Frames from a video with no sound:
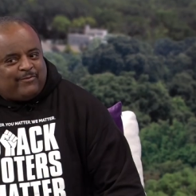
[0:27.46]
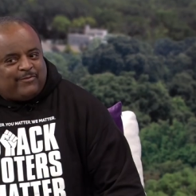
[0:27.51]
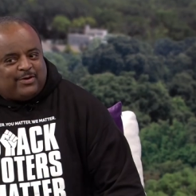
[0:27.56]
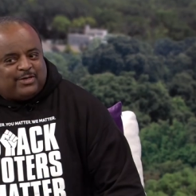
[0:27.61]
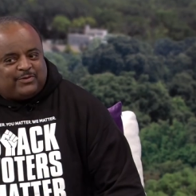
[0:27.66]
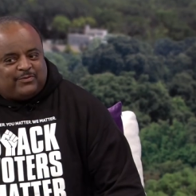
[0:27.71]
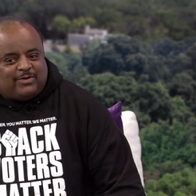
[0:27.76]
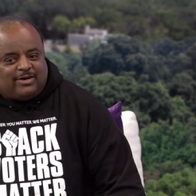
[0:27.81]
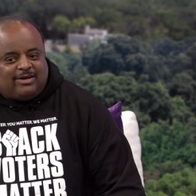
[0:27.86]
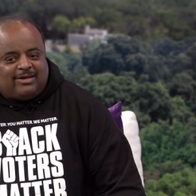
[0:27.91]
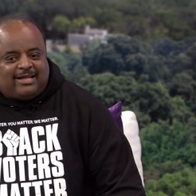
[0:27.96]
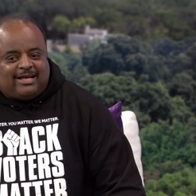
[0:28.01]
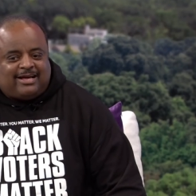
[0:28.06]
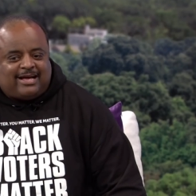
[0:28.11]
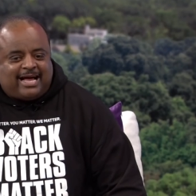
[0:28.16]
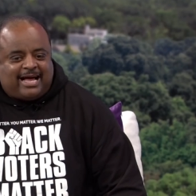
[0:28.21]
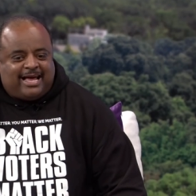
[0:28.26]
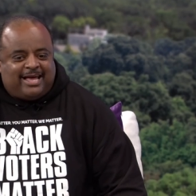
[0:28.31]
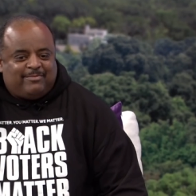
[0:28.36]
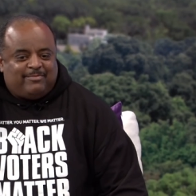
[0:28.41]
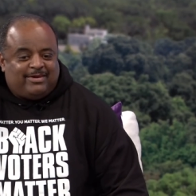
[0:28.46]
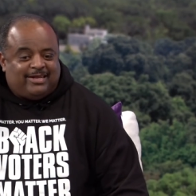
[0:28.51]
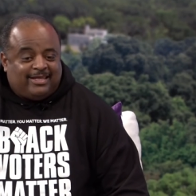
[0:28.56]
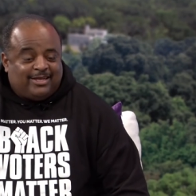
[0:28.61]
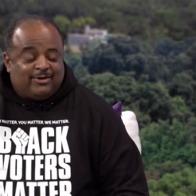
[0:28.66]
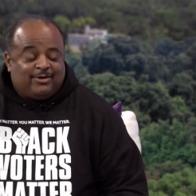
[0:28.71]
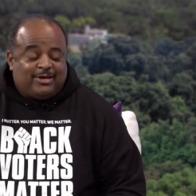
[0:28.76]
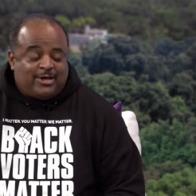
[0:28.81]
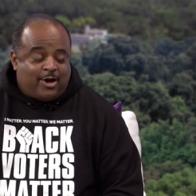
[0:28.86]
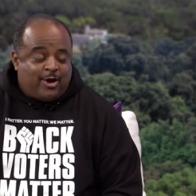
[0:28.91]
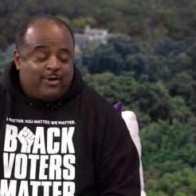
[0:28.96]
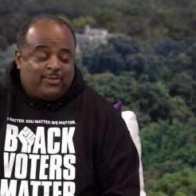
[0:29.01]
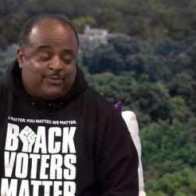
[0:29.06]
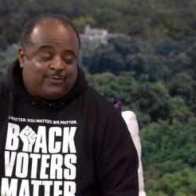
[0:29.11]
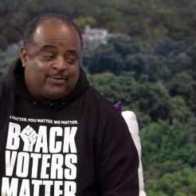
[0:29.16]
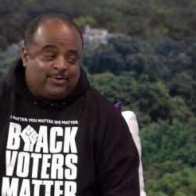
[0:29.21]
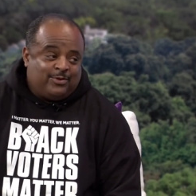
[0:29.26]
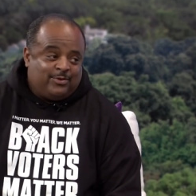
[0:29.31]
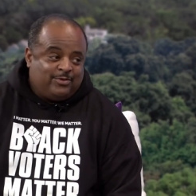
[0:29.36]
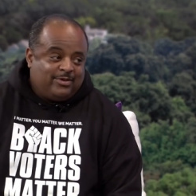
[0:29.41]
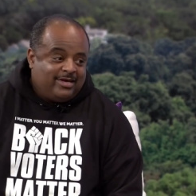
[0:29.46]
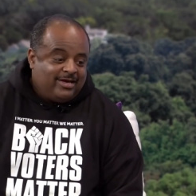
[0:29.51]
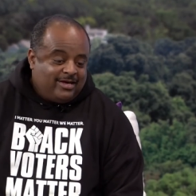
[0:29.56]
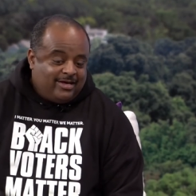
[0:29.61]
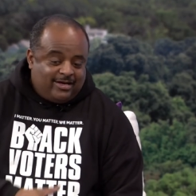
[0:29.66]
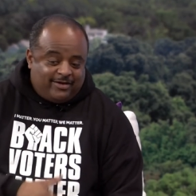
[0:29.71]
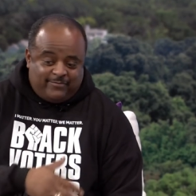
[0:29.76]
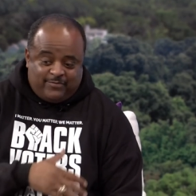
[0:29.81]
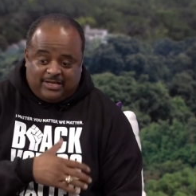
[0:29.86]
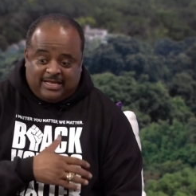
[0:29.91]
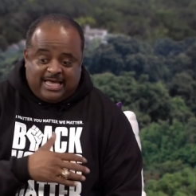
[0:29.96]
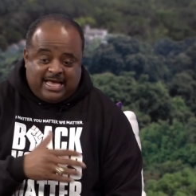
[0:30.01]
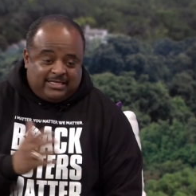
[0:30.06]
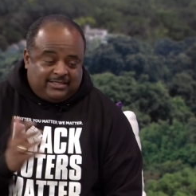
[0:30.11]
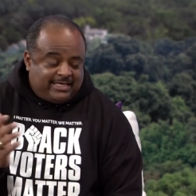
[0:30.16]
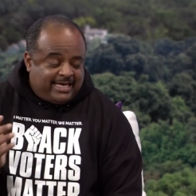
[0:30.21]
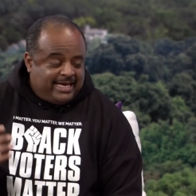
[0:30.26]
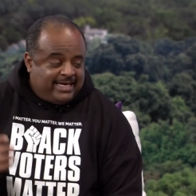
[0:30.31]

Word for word: well, first of all, I, I have been literally on the road for the last